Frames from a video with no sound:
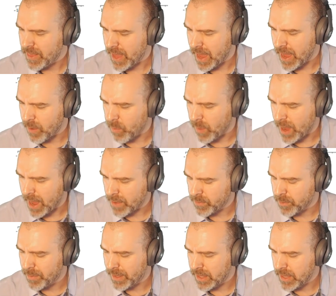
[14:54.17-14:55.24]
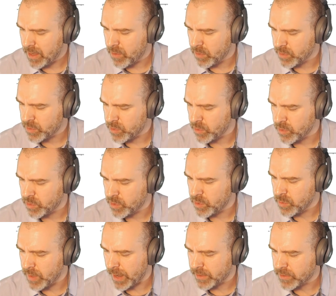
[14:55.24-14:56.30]
that y will be equal to
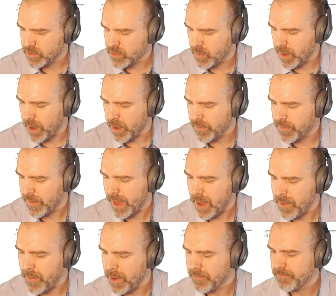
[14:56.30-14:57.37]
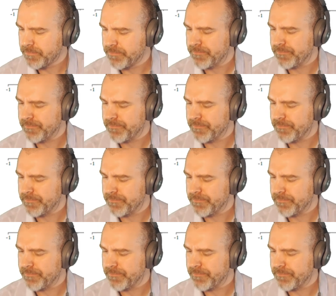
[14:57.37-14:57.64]
2x squared for that one.